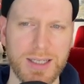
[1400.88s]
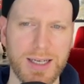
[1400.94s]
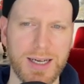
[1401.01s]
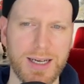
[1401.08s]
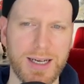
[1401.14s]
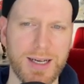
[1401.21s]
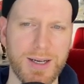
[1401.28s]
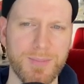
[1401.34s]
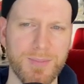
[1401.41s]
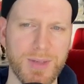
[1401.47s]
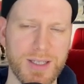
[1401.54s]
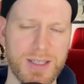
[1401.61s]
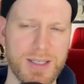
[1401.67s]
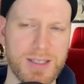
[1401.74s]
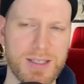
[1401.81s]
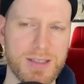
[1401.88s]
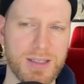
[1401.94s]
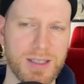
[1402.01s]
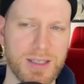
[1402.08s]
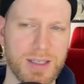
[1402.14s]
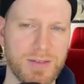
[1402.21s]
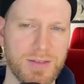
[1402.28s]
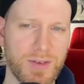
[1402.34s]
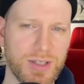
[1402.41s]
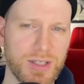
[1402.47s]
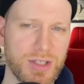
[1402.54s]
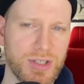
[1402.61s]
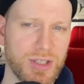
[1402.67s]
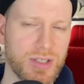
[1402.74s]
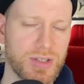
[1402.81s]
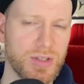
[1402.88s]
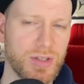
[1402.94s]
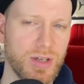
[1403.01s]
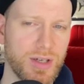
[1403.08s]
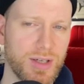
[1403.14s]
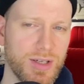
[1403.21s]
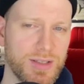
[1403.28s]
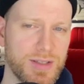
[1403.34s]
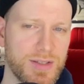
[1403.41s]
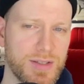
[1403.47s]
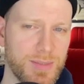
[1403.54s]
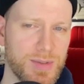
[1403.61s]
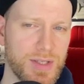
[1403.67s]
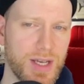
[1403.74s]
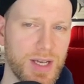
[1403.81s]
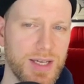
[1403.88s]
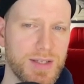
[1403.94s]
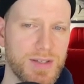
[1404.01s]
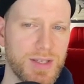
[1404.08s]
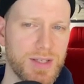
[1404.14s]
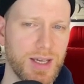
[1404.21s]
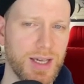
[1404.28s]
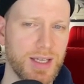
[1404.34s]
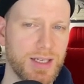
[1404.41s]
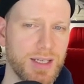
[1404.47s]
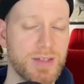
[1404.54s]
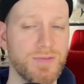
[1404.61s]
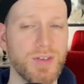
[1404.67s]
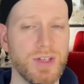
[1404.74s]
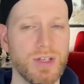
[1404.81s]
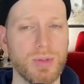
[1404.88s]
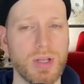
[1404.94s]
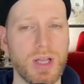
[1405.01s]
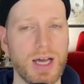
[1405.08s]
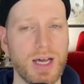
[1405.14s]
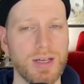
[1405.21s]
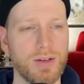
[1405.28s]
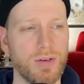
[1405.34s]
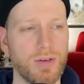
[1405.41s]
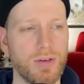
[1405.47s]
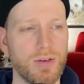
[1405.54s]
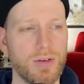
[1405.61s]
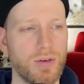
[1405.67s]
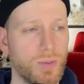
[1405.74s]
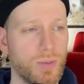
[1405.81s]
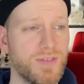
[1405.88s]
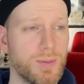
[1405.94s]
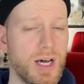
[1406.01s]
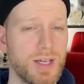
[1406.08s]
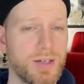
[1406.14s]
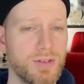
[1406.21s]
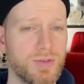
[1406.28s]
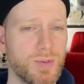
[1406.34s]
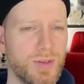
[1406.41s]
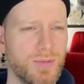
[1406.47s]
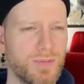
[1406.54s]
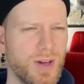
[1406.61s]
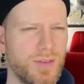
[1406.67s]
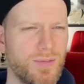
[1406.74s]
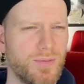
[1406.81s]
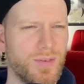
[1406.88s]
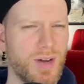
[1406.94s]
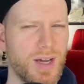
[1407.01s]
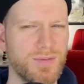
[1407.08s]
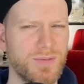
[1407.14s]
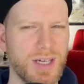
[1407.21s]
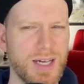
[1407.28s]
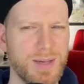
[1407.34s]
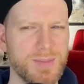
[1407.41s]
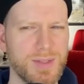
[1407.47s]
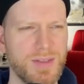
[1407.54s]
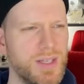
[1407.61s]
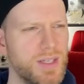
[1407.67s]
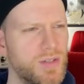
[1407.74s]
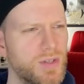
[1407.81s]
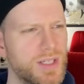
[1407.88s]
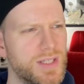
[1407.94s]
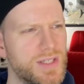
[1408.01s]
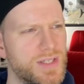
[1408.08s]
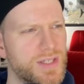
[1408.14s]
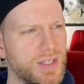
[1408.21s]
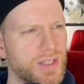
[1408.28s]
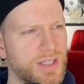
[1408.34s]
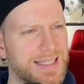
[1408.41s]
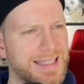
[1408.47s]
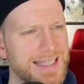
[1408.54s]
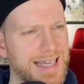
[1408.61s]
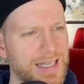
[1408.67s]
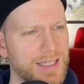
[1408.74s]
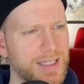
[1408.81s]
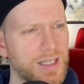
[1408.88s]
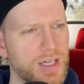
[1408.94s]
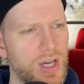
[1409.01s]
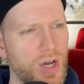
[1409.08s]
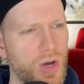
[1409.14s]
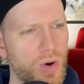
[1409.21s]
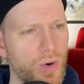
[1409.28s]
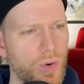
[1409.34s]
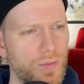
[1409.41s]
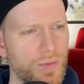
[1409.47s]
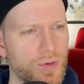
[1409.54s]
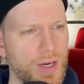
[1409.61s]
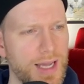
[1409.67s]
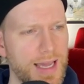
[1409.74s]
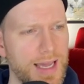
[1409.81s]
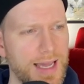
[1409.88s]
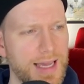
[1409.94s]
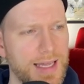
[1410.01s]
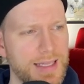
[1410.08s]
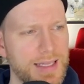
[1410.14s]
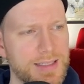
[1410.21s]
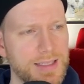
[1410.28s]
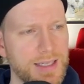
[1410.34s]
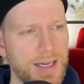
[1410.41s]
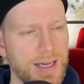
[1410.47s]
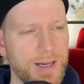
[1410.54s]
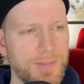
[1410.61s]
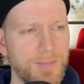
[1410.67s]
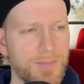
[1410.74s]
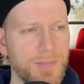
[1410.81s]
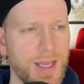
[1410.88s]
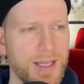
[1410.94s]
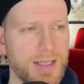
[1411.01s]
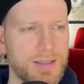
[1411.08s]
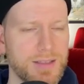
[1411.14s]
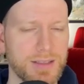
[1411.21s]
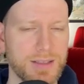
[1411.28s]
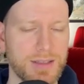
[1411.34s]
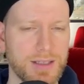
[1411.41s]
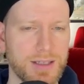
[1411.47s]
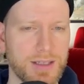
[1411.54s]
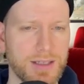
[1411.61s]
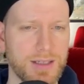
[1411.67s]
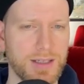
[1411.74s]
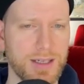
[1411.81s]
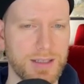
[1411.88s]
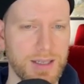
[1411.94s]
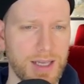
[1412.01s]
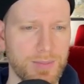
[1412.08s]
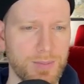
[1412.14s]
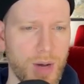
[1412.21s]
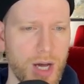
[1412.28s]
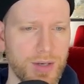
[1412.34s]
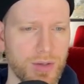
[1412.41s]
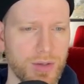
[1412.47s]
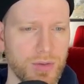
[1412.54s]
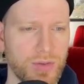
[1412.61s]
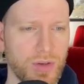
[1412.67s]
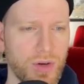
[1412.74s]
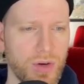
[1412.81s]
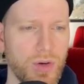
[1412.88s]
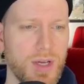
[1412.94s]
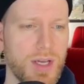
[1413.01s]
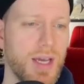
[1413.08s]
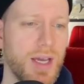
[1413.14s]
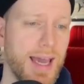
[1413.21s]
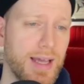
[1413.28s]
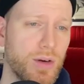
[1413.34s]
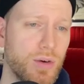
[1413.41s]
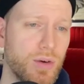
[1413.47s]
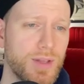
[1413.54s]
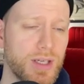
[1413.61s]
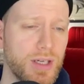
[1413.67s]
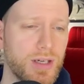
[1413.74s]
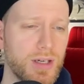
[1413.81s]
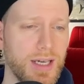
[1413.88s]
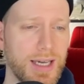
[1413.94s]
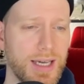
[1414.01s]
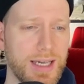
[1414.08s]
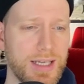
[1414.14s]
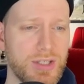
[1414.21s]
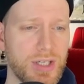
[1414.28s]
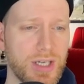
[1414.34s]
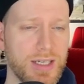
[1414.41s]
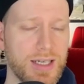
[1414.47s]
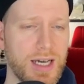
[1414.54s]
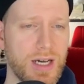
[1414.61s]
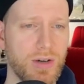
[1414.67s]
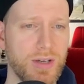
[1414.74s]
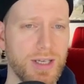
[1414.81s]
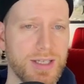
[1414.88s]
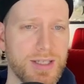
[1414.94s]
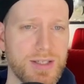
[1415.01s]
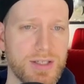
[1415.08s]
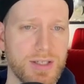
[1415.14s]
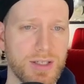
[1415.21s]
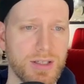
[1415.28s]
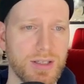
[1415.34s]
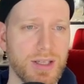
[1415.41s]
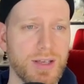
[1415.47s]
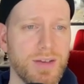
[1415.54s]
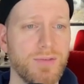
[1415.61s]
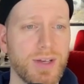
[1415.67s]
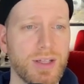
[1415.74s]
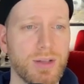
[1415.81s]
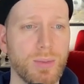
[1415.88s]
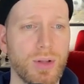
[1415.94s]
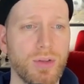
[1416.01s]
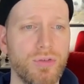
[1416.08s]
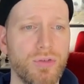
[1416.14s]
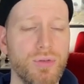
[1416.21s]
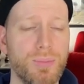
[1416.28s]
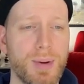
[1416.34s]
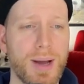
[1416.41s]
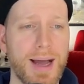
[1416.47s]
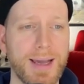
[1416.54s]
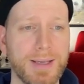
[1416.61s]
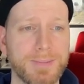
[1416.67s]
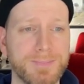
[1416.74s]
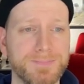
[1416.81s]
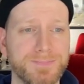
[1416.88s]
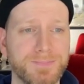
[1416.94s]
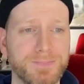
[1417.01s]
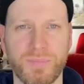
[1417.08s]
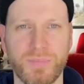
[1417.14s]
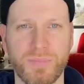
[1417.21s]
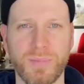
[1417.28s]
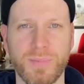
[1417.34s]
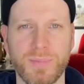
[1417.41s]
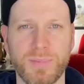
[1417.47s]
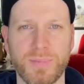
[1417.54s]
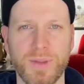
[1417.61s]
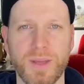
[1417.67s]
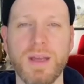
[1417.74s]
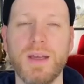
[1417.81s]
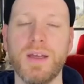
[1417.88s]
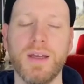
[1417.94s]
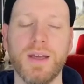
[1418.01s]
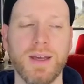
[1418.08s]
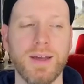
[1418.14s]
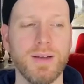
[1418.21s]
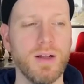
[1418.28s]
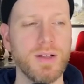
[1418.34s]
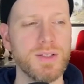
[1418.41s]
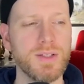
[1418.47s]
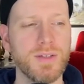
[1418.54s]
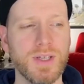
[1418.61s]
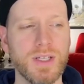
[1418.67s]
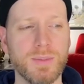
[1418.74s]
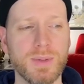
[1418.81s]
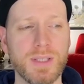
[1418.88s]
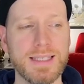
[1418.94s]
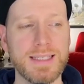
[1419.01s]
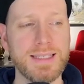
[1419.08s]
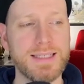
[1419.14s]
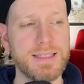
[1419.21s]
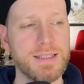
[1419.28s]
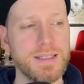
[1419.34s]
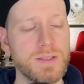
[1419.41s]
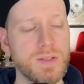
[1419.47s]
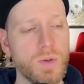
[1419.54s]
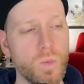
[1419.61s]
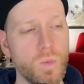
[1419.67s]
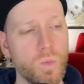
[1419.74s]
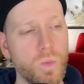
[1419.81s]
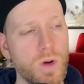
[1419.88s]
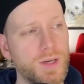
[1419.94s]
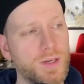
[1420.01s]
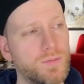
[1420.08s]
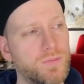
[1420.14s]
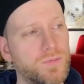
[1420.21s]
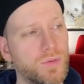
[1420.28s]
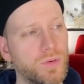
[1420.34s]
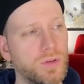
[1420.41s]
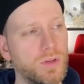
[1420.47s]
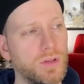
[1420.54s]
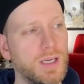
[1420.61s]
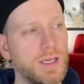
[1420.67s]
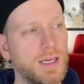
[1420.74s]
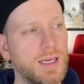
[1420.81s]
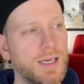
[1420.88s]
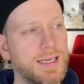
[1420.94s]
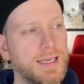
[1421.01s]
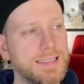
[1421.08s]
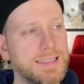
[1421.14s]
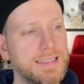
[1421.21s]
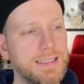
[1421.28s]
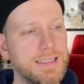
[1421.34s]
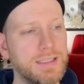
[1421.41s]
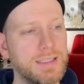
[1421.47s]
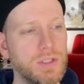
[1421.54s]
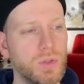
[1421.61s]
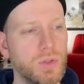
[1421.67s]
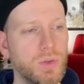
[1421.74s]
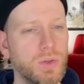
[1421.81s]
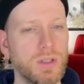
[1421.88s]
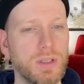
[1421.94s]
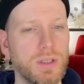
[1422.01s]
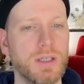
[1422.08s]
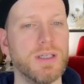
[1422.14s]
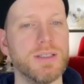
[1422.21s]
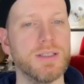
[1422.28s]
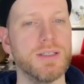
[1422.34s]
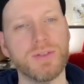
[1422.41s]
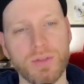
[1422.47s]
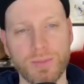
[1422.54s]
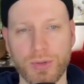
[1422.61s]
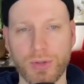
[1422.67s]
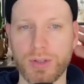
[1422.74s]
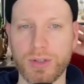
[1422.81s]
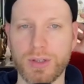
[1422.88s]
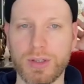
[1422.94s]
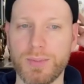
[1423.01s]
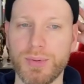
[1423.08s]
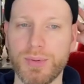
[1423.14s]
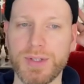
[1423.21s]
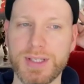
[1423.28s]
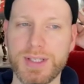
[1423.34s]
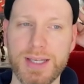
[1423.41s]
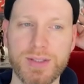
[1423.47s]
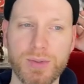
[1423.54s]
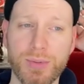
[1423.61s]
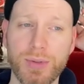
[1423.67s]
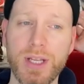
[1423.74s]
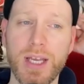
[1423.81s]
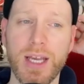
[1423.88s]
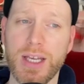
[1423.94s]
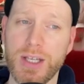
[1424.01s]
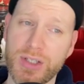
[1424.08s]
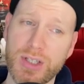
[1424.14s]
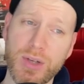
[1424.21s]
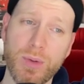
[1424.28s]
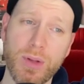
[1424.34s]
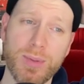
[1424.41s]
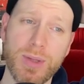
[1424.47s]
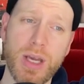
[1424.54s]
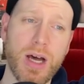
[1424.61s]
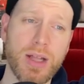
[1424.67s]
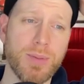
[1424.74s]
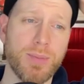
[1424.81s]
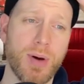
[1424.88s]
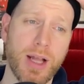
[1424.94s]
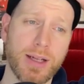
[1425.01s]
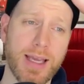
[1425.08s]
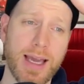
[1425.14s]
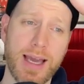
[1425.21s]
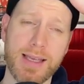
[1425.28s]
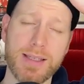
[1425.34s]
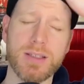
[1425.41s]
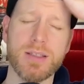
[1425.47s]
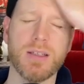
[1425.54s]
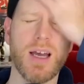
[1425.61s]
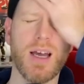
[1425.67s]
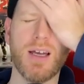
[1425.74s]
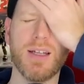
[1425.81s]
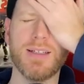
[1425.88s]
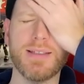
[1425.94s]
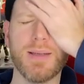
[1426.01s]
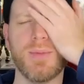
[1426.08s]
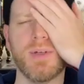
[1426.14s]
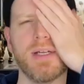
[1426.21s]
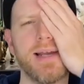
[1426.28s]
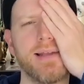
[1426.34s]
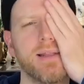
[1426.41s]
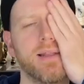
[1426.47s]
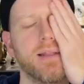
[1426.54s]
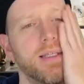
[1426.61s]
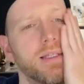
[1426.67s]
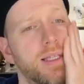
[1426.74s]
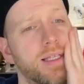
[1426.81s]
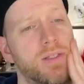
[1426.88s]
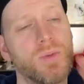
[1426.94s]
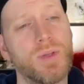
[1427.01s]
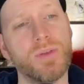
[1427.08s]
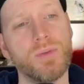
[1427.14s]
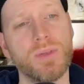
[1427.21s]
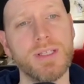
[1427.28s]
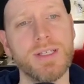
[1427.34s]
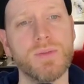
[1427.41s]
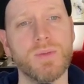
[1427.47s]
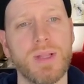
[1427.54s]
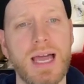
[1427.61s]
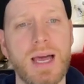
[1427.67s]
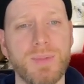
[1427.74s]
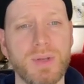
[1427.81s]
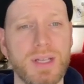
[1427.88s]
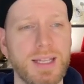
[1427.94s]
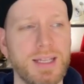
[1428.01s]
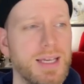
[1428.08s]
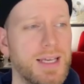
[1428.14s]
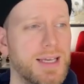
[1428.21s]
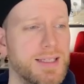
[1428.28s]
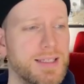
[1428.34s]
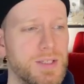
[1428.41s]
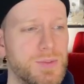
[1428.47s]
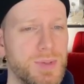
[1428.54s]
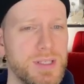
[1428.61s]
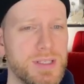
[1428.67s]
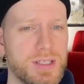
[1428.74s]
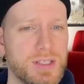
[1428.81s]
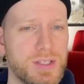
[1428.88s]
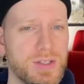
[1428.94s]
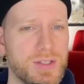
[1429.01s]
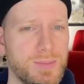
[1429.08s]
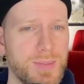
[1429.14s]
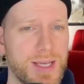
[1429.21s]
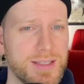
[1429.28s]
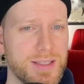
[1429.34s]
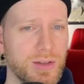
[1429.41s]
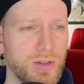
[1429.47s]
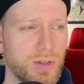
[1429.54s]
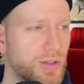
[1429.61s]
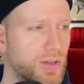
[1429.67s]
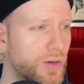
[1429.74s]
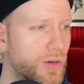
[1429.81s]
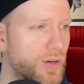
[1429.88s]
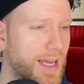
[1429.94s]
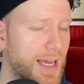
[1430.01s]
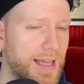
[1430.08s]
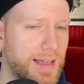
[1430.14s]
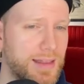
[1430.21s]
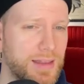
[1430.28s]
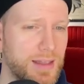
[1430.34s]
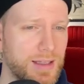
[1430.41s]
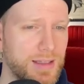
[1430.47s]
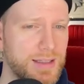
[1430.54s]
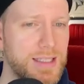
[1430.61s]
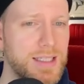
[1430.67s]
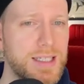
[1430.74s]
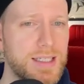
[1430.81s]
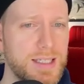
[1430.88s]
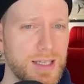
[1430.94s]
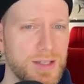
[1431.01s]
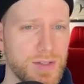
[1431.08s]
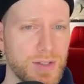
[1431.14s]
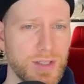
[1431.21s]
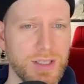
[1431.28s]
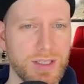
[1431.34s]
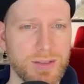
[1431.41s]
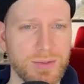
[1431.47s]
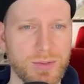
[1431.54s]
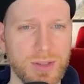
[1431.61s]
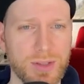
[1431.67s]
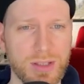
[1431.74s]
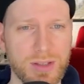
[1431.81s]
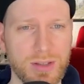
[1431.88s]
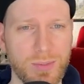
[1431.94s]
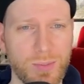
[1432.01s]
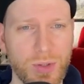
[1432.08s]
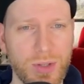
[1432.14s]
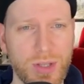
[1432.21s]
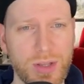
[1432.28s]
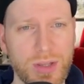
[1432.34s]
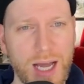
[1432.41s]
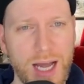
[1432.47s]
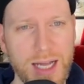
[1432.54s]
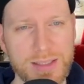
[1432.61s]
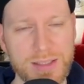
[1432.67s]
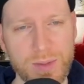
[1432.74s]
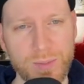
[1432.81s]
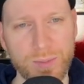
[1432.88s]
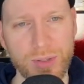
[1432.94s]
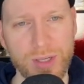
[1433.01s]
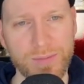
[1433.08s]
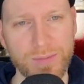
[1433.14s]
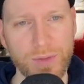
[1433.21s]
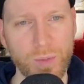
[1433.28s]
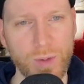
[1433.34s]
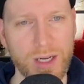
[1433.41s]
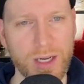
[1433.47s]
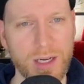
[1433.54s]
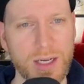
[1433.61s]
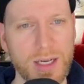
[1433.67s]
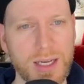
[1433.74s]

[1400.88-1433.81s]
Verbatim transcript: Um, it is the variant edition is uh, the same size, and it's available or was available one hundred twenty-five times. I think you can still get it over at um, at the at, at Mondo. So head over there and check it out. It's still available to buy. And also available is this wonderful uh, Kiko Sternberger Possessor print. She will be on the podcast uh, December ninth. I think that's when the release will happen. And this piece is just amazing. Look, look at the details on here with the with the dots she put everywhere.